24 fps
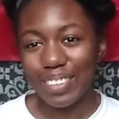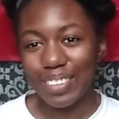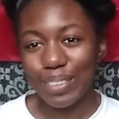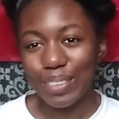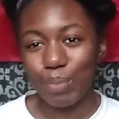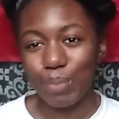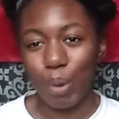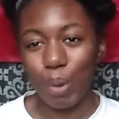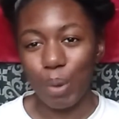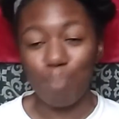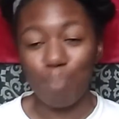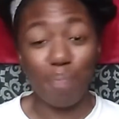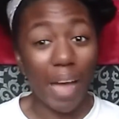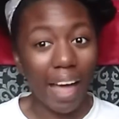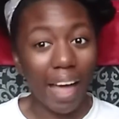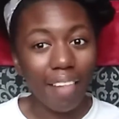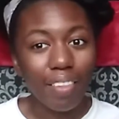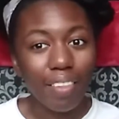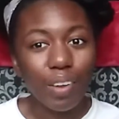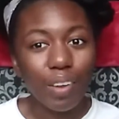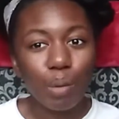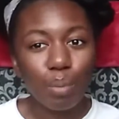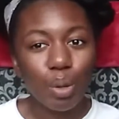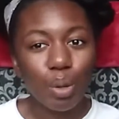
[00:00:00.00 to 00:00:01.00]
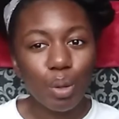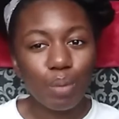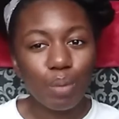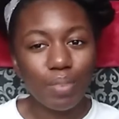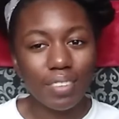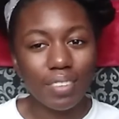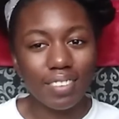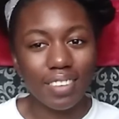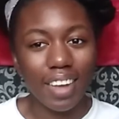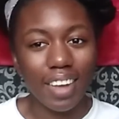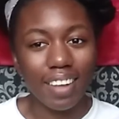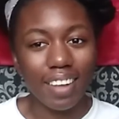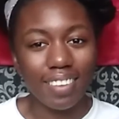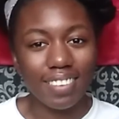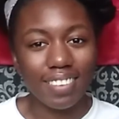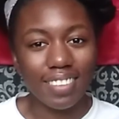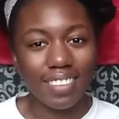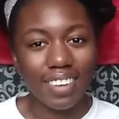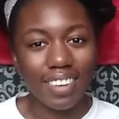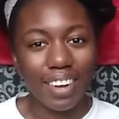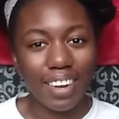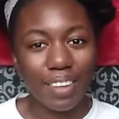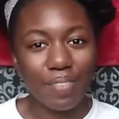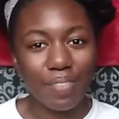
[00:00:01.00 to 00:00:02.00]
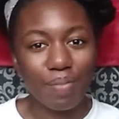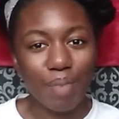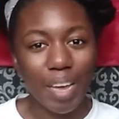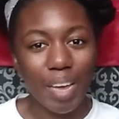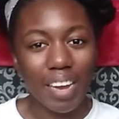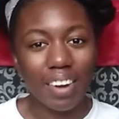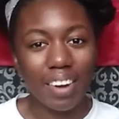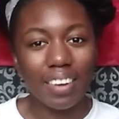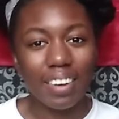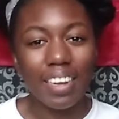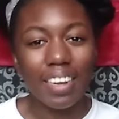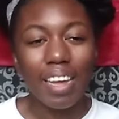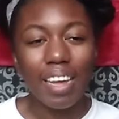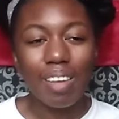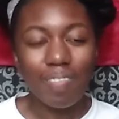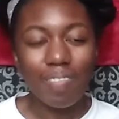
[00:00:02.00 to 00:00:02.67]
some more palatable mistakes that I've made,